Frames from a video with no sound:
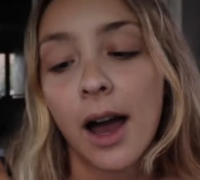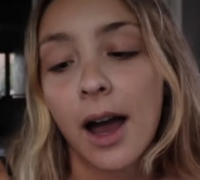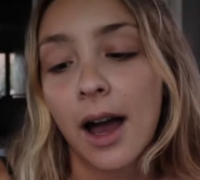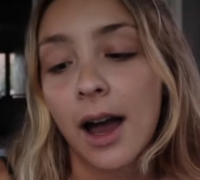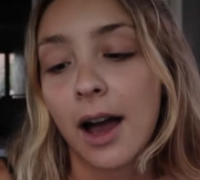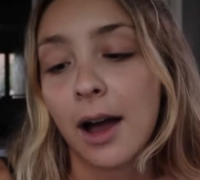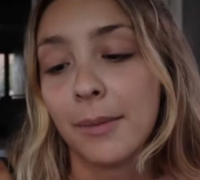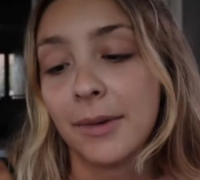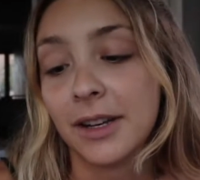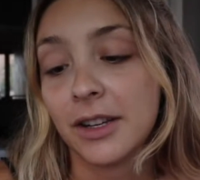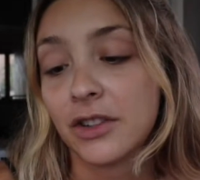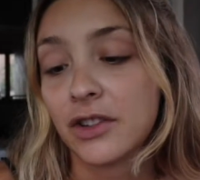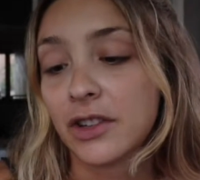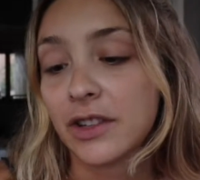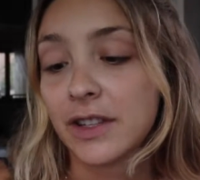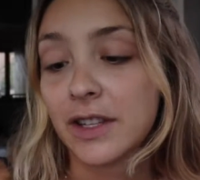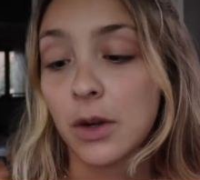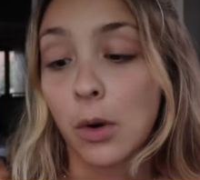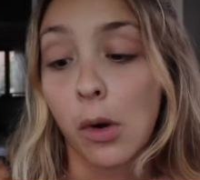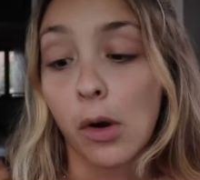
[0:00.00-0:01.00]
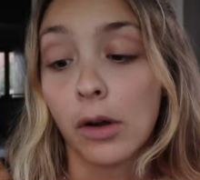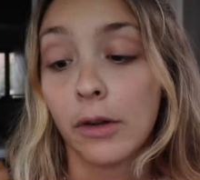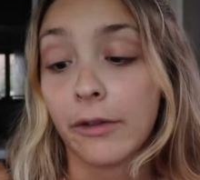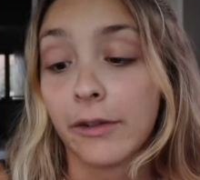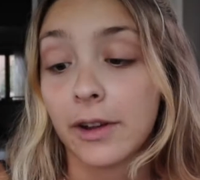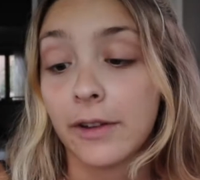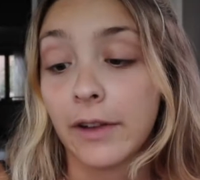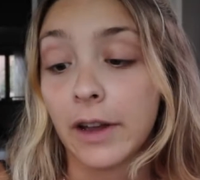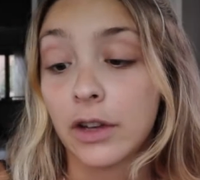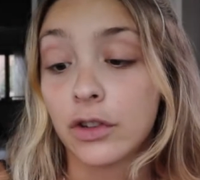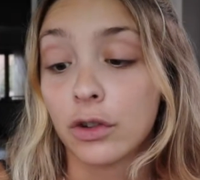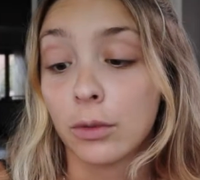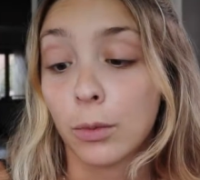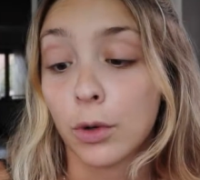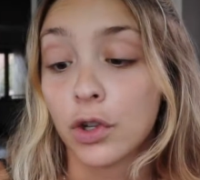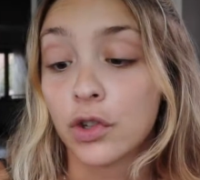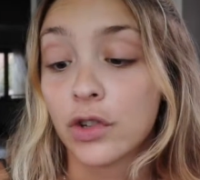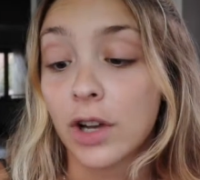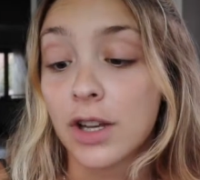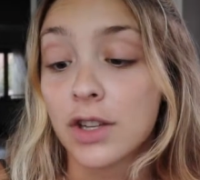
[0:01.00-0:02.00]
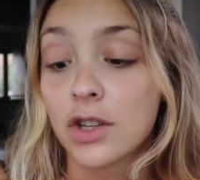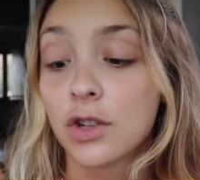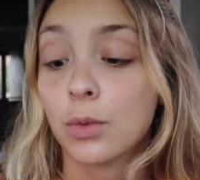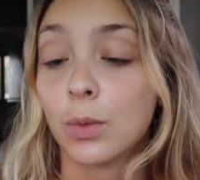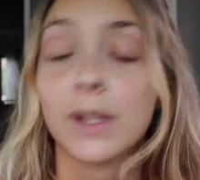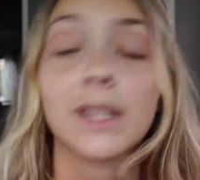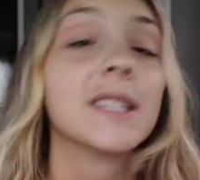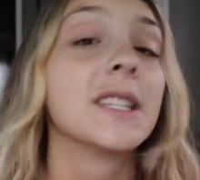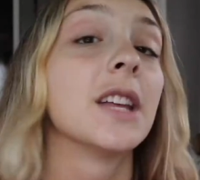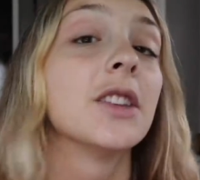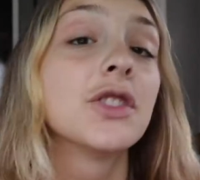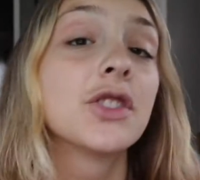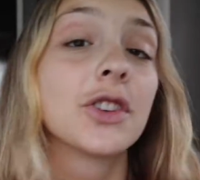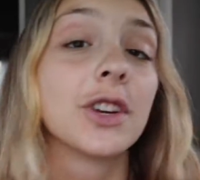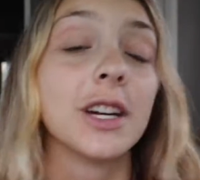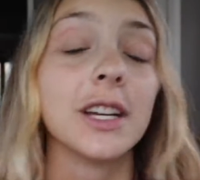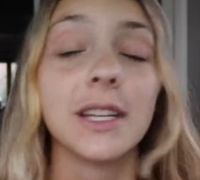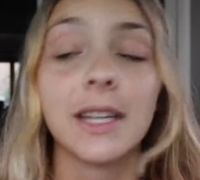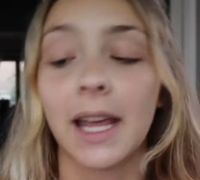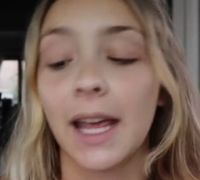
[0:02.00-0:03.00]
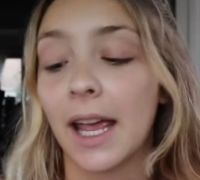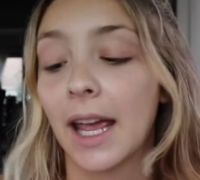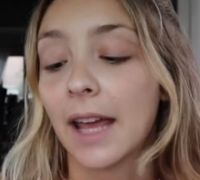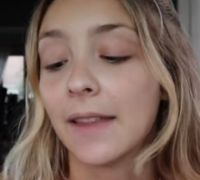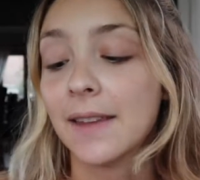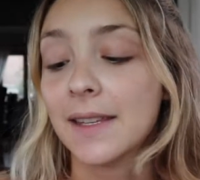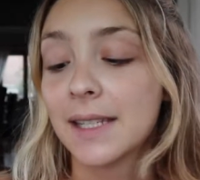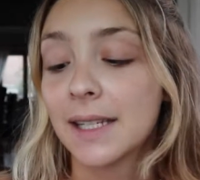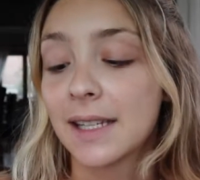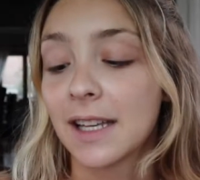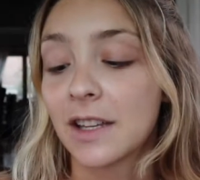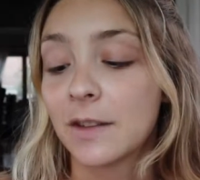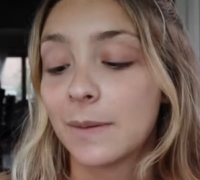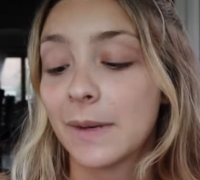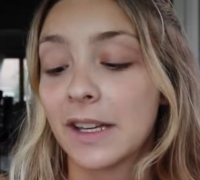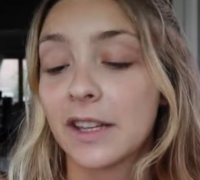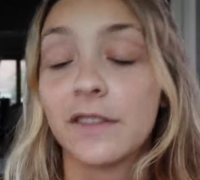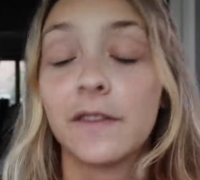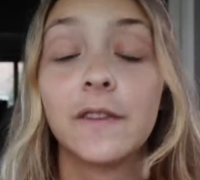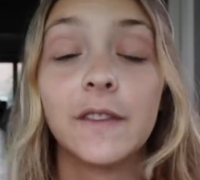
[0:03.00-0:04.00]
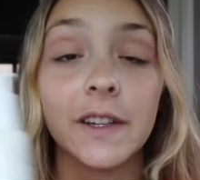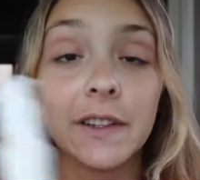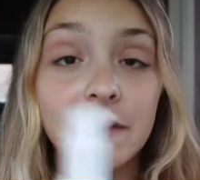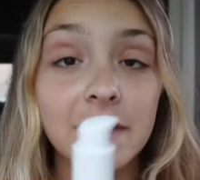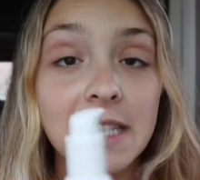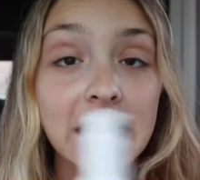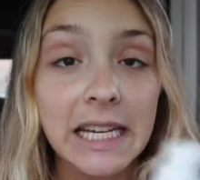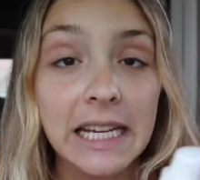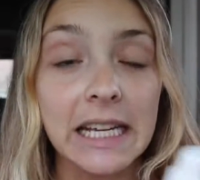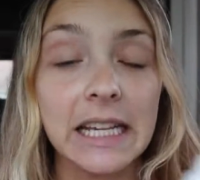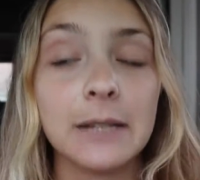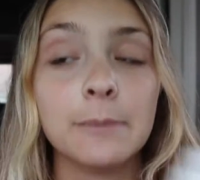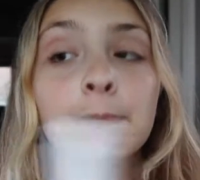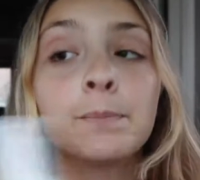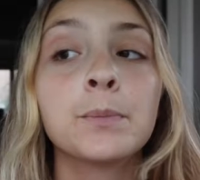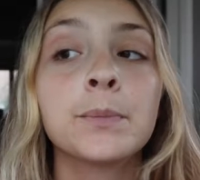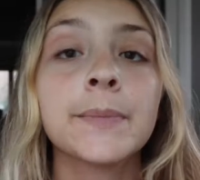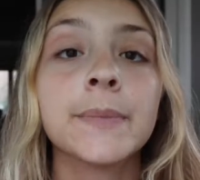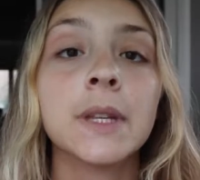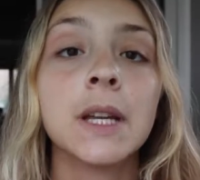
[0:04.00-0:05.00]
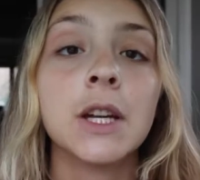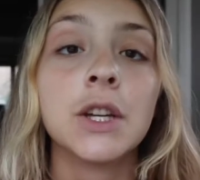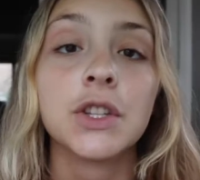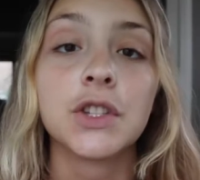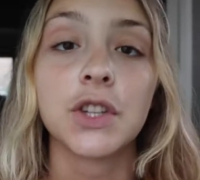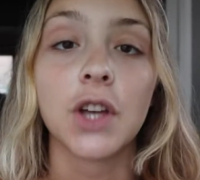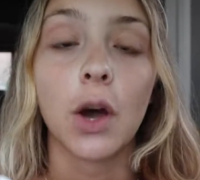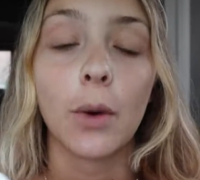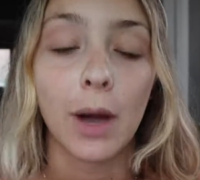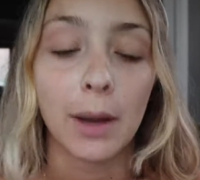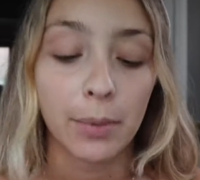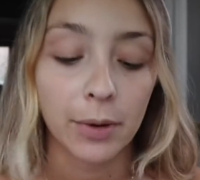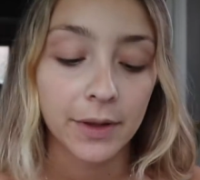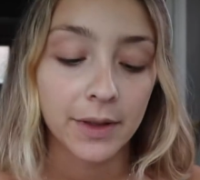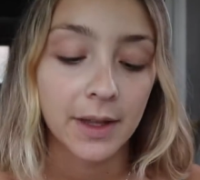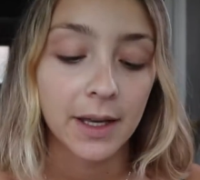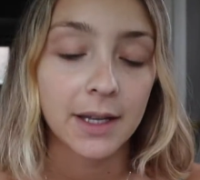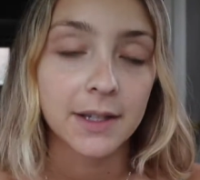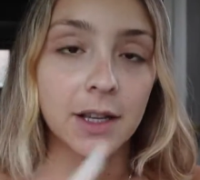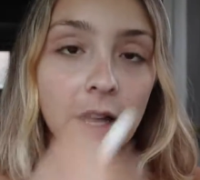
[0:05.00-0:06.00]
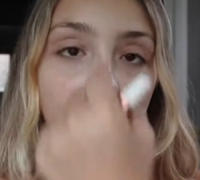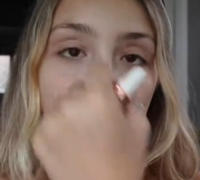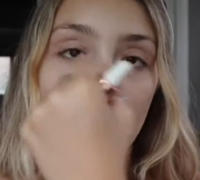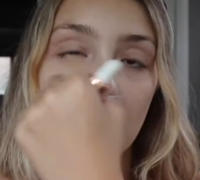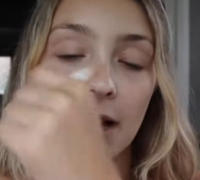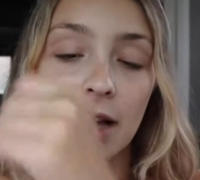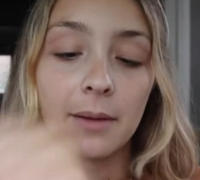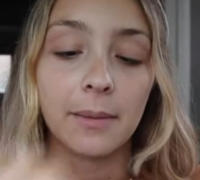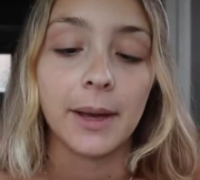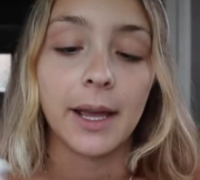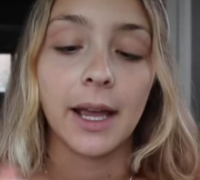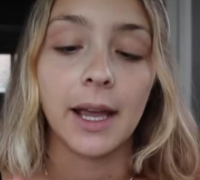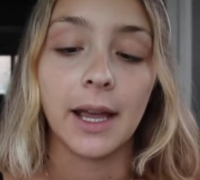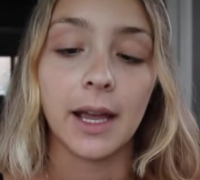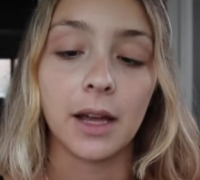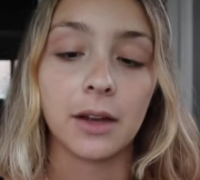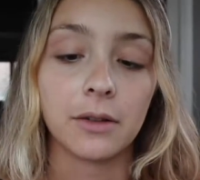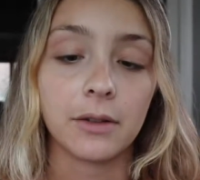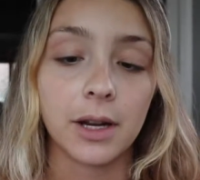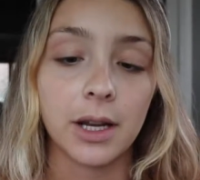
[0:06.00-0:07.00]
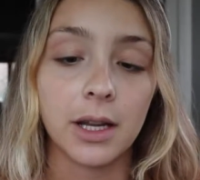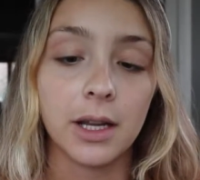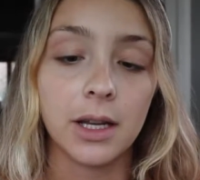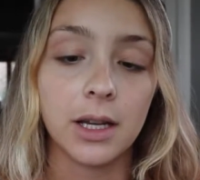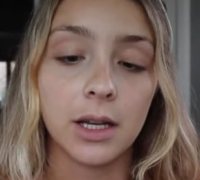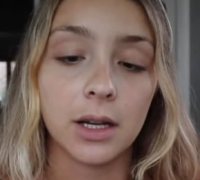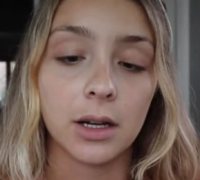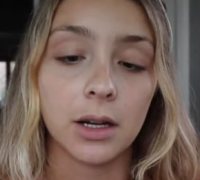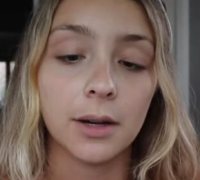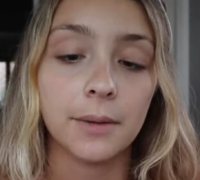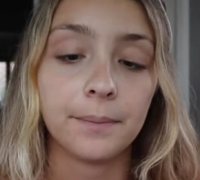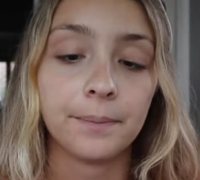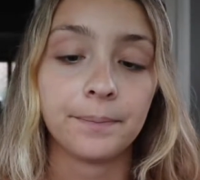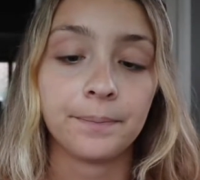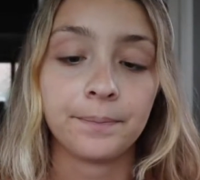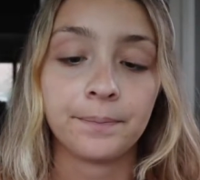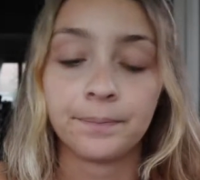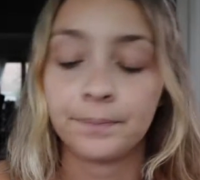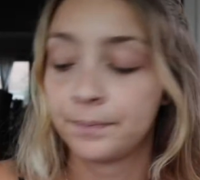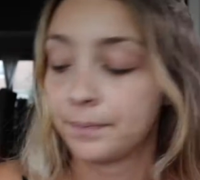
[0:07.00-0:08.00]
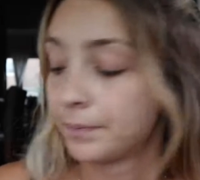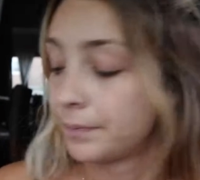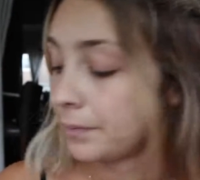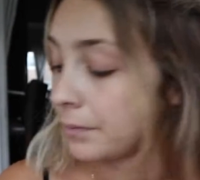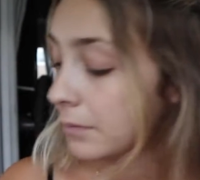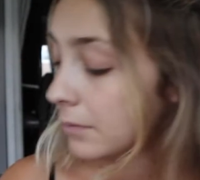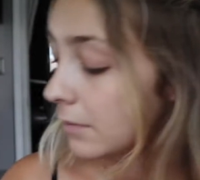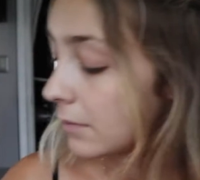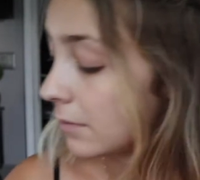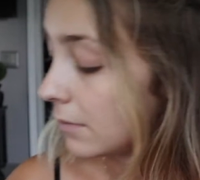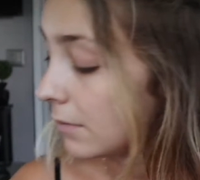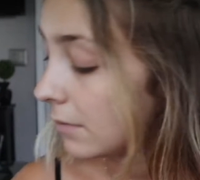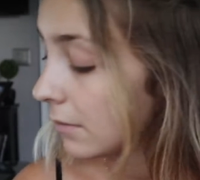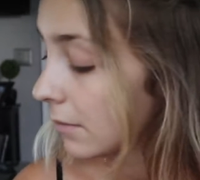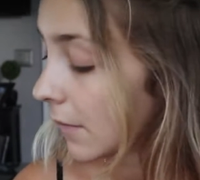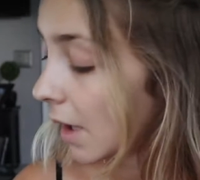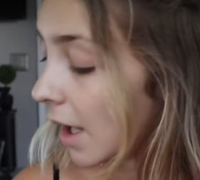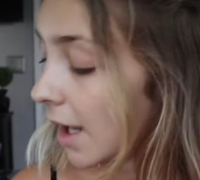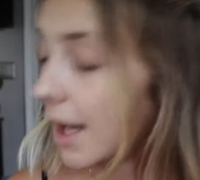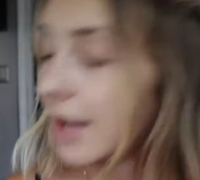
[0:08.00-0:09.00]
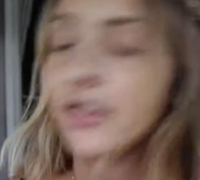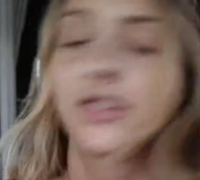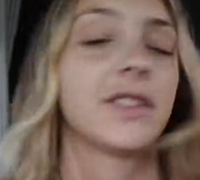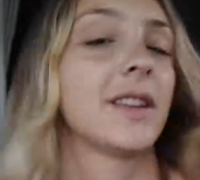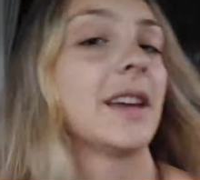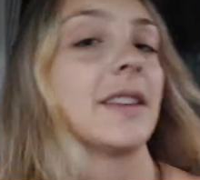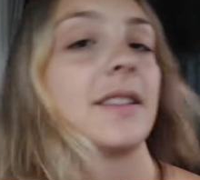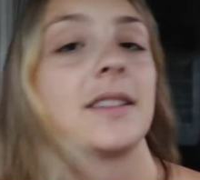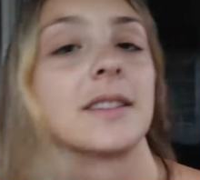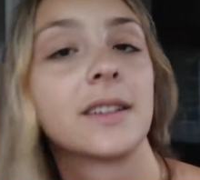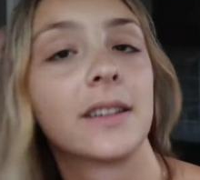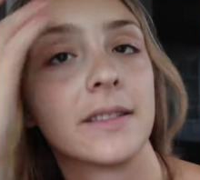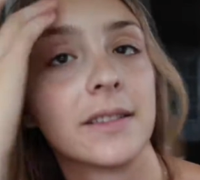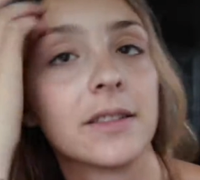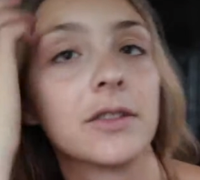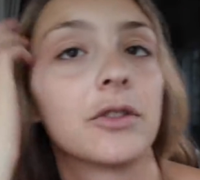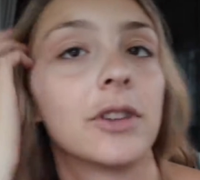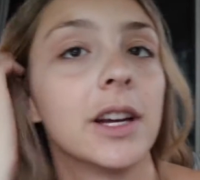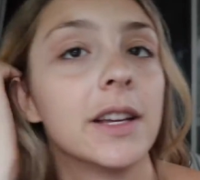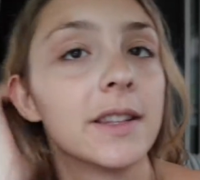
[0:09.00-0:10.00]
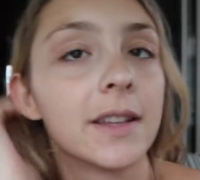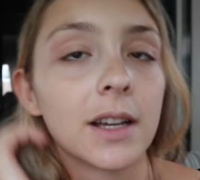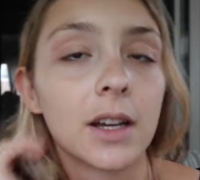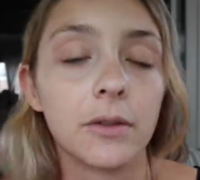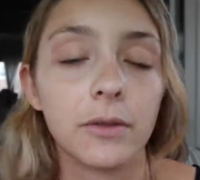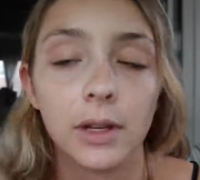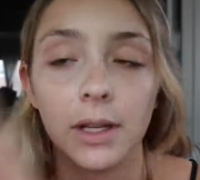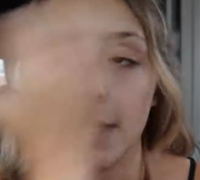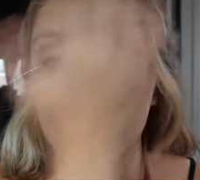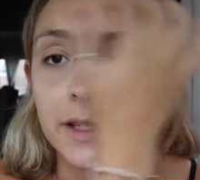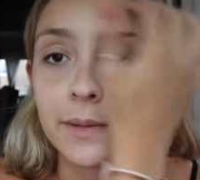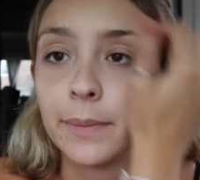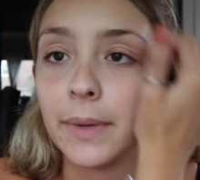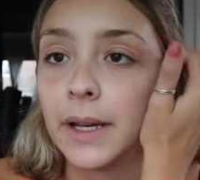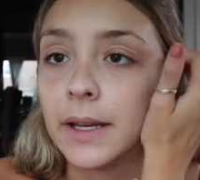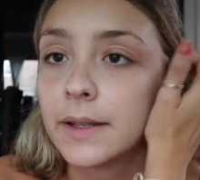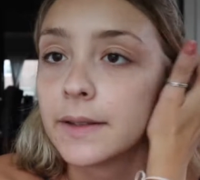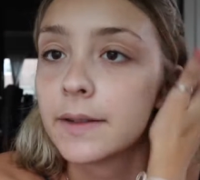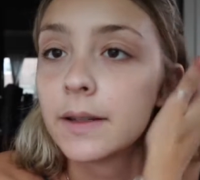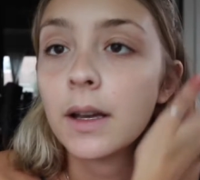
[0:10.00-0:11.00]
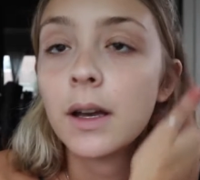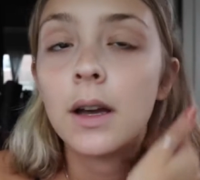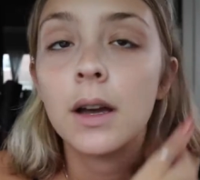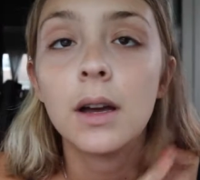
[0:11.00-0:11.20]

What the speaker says: And it's just the oil-free facial moisturizer with sunscreen. And this is SPF 15. So I put this on the back of my hand right here. And I just like this because this creates like a really nice base.